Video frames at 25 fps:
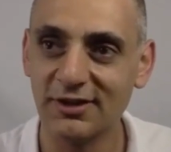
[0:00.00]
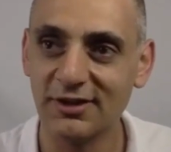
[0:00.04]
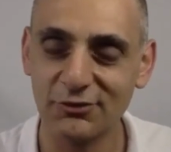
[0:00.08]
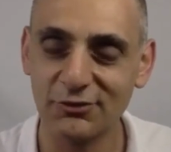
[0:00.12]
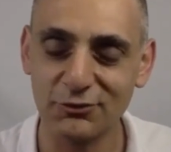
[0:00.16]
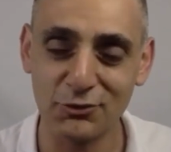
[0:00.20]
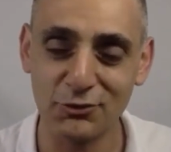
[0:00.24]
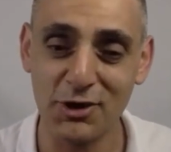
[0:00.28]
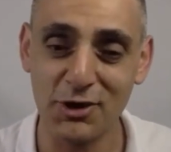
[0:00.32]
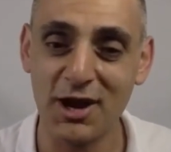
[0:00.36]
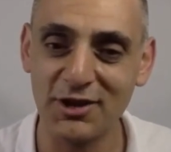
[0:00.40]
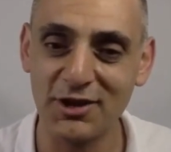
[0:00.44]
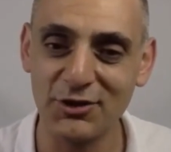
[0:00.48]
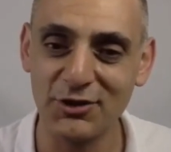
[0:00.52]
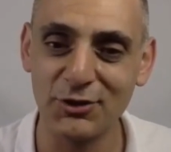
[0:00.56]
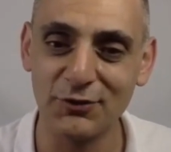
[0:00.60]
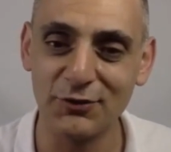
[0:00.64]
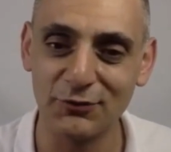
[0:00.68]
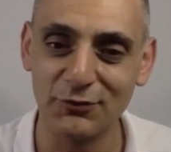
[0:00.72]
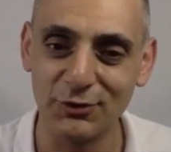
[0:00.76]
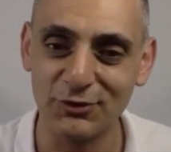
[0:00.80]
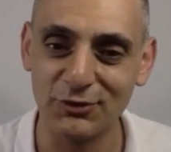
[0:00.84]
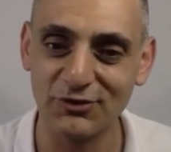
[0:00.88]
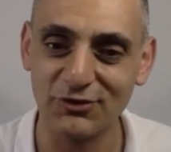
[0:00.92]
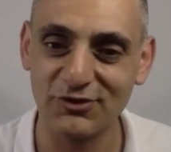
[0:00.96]
Let's create a
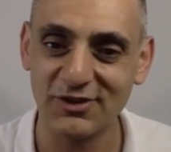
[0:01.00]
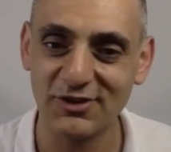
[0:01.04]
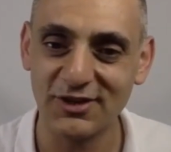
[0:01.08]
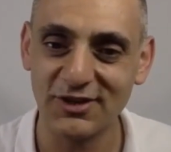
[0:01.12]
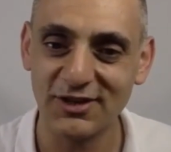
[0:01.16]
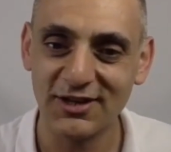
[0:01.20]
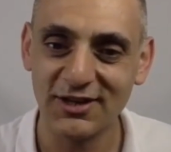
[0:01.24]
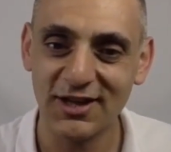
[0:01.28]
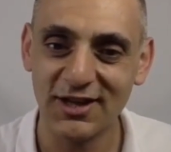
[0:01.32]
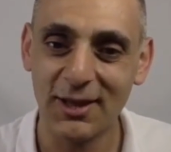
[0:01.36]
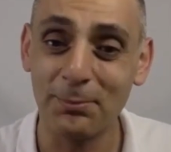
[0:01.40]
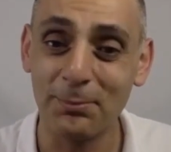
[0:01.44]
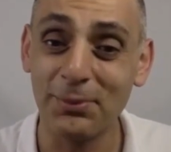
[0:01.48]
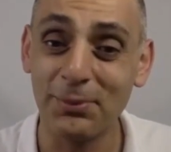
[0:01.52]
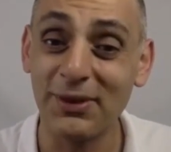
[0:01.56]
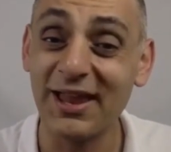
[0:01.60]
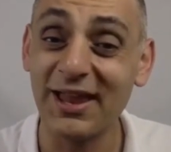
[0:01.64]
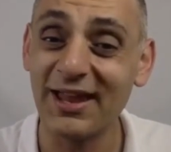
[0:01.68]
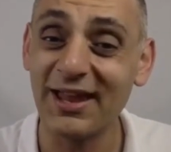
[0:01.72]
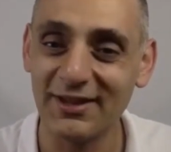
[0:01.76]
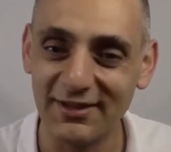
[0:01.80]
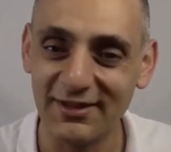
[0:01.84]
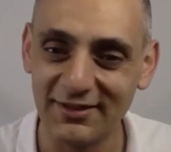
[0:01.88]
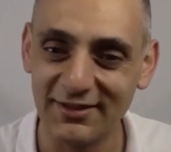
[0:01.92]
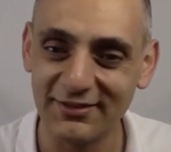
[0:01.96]
universe, a
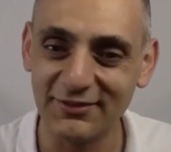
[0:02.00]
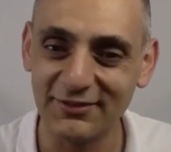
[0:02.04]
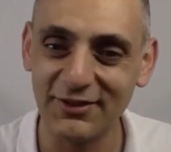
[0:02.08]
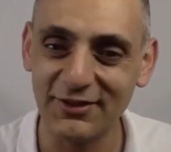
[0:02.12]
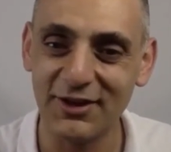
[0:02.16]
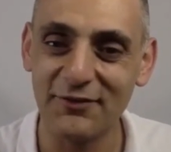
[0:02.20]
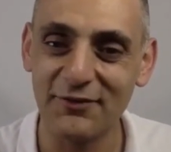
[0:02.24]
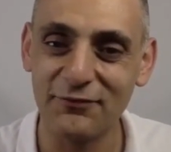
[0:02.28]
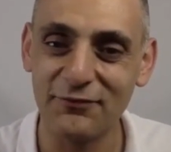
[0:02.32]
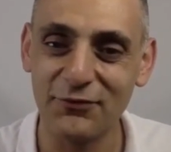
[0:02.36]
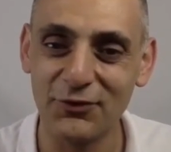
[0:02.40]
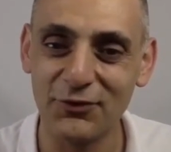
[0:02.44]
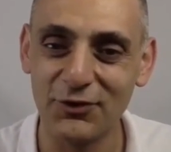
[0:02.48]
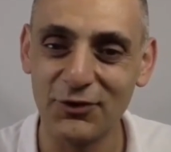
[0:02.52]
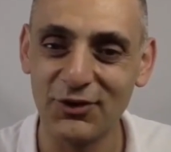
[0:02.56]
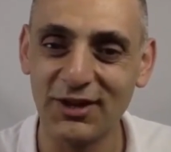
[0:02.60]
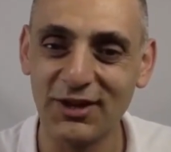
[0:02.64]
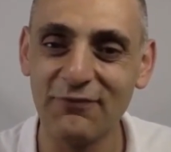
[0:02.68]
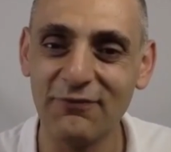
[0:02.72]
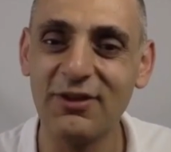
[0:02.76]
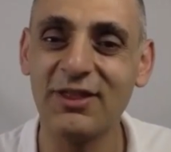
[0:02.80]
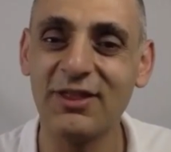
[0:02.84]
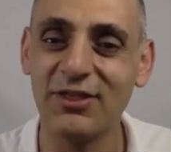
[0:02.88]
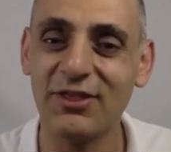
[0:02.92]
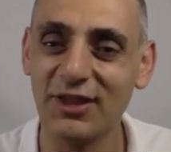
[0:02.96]
planet, for
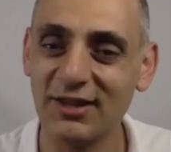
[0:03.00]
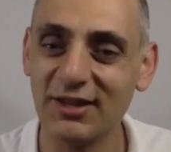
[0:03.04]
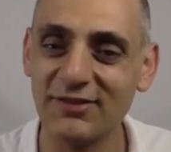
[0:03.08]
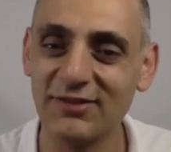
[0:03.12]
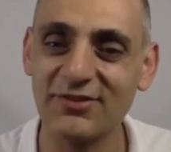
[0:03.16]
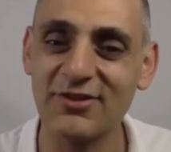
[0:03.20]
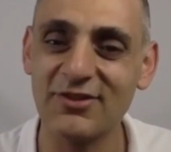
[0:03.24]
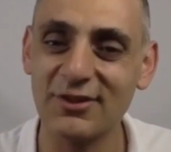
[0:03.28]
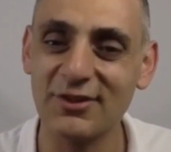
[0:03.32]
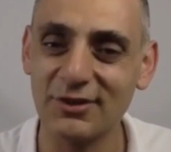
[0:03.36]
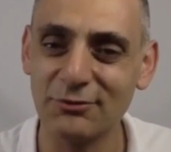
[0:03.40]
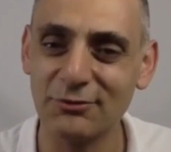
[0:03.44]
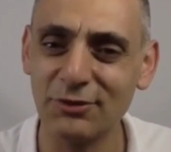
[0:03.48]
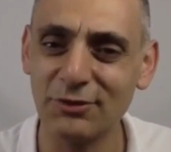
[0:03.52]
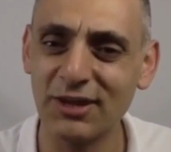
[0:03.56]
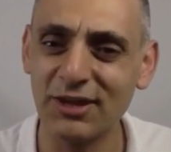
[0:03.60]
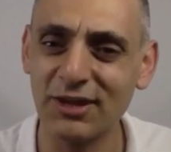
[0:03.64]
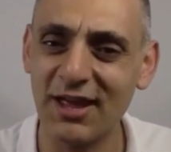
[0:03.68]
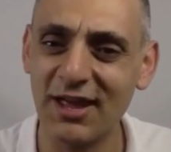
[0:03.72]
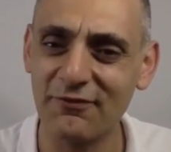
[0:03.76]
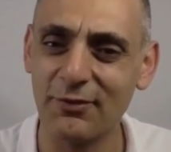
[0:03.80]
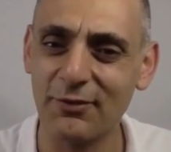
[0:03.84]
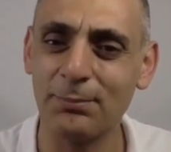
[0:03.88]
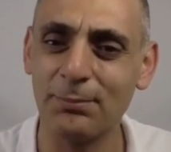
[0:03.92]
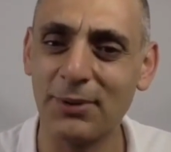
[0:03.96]
living things to
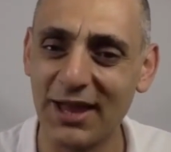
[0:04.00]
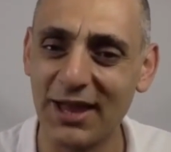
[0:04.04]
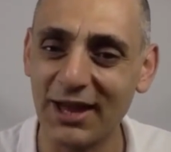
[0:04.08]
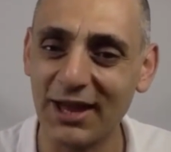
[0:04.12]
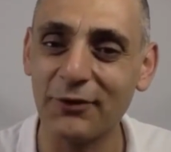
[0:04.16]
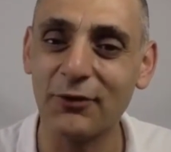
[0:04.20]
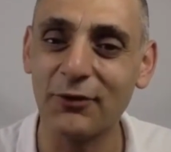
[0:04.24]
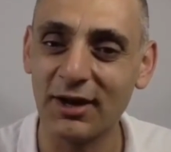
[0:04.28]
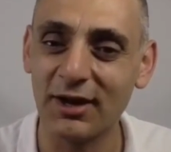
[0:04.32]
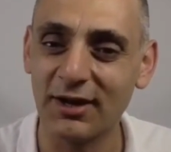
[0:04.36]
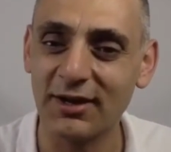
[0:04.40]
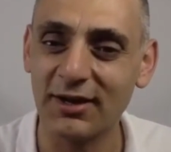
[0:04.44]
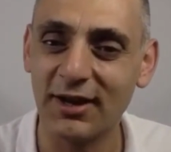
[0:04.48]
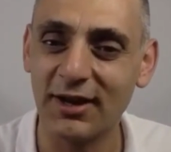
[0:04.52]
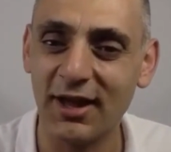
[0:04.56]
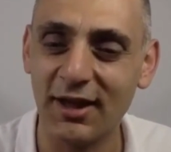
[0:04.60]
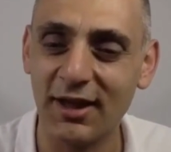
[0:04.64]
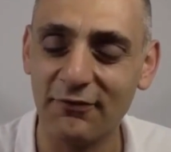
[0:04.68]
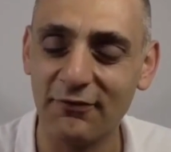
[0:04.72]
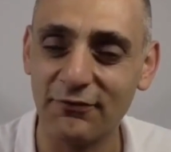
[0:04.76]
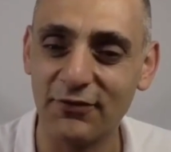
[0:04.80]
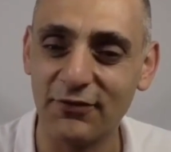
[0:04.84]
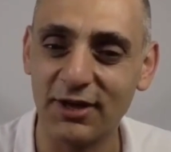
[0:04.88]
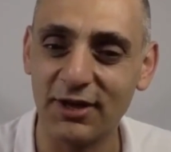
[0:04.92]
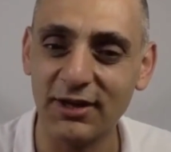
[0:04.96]
really have a playground and
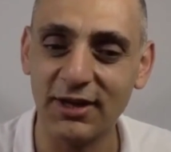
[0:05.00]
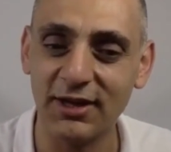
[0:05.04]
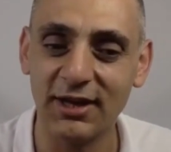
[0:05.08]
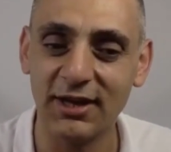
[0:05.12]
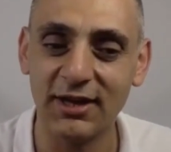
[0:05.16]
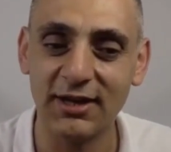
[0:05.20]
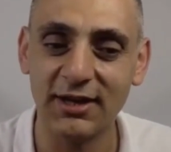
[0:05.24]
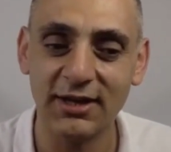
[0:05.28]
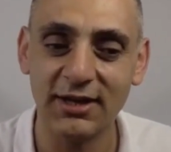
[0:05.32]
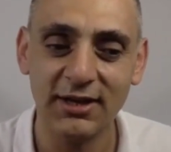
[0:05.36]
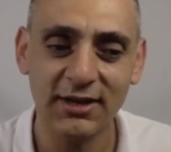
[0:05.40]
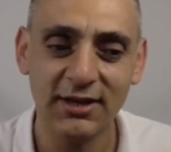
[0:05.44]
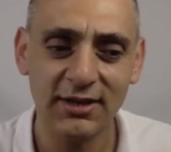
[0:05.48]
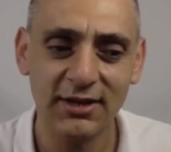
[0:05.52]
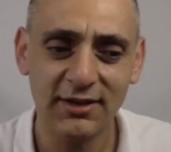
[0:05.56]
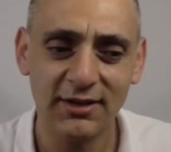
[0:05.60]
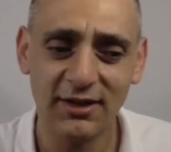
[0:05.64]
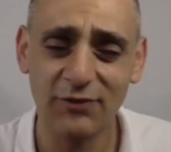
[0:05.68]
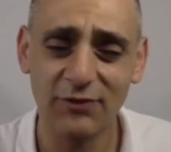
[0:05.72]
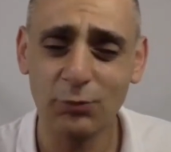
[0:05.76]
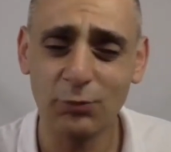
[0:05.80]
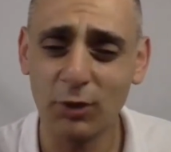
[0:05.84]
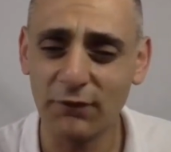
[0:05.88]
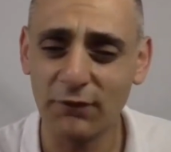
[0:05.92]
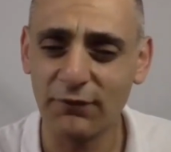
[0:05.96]
have fun. And
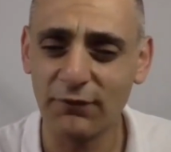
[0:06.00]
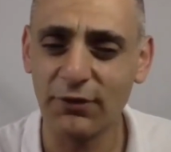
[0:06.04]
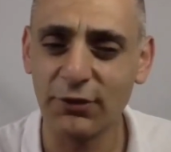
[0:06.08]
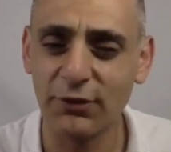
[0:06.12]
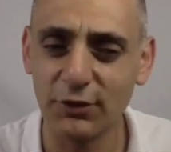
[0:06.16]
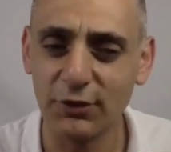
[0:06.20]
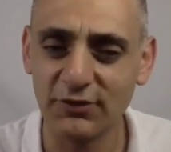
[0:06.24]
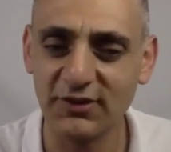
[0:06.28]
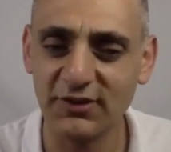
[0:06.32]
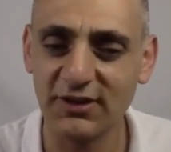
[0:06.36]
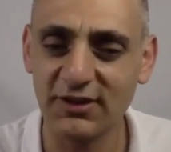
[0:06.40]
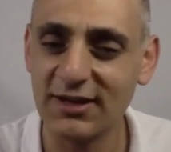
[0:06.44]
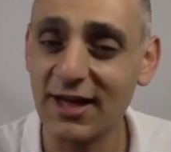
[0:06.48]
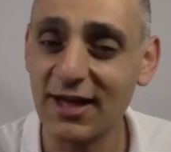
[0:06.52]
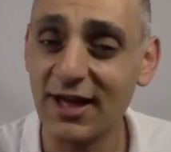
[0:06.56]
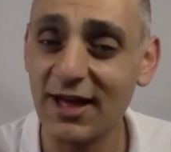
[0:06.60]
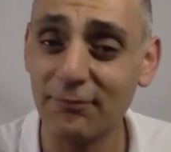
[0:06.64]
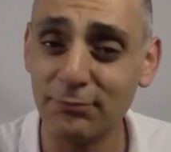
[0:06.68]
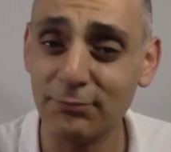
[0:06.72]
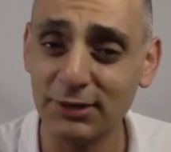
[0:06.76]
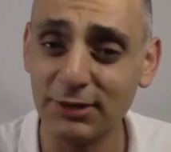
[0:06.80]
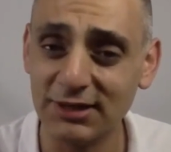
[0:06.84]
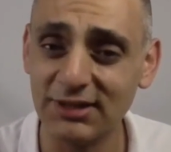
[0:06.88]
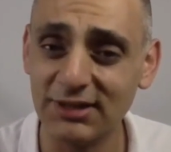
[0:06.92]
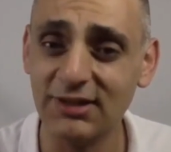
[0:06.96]
that's why for 13 and a
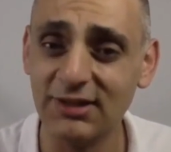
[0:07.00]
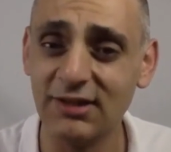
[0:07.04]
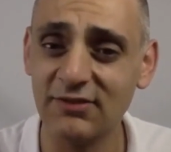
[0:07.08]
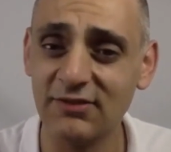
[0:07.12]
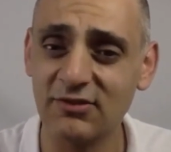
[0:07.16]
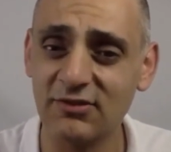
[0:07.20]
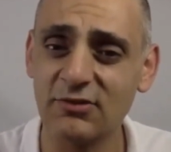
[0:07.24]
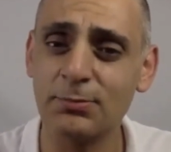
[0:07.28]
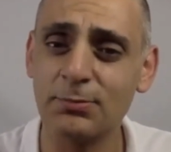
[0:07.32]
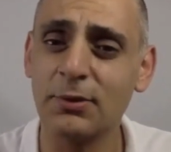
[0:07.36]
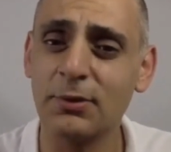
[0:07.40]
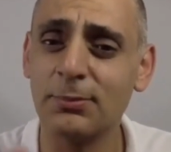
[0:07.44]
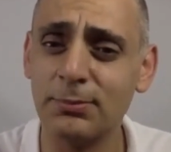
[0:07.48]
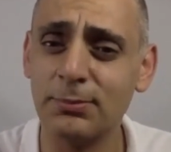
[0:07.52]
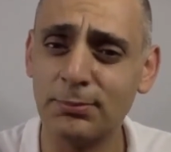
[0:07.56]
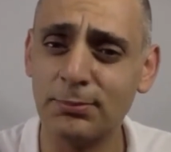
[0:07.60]
half billion years it's